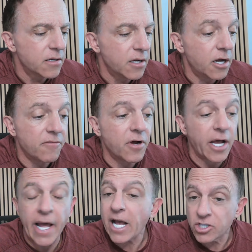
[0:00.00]
uh,
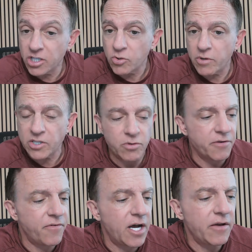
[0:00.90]
actually
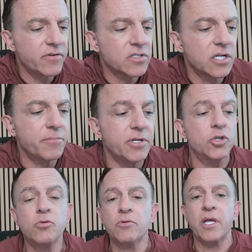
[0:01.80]
2025, it's going to be
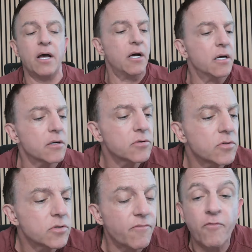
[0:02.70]
two, uh,
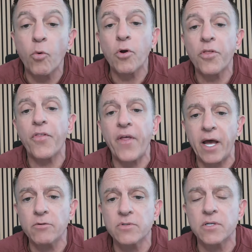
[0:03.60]

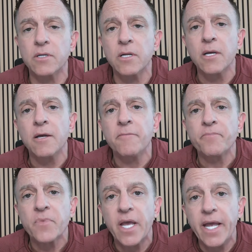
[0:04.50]

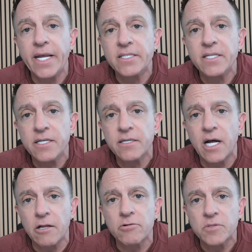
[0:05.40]

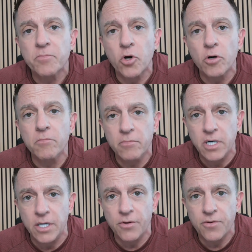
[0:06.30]
$4,018 per
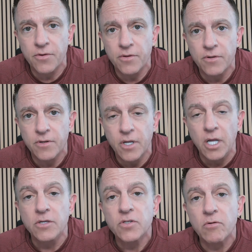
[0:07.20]
month.
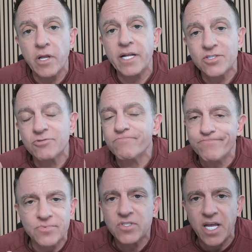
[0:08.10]
So let's
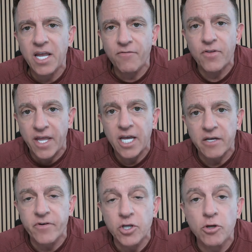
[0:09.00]
say, for the heck
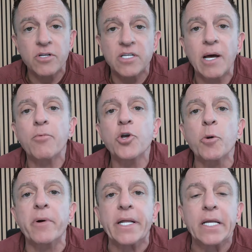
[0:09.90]
of it, you could double your
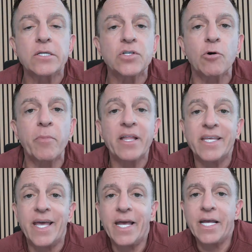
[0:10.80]
money. So by the
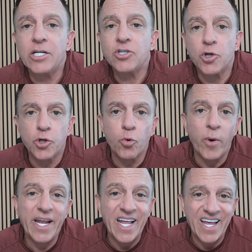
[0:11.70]
age, you
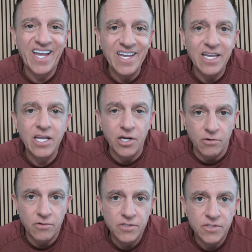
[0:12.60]
wait eight
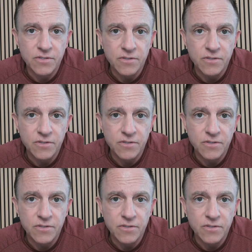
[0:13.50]
years,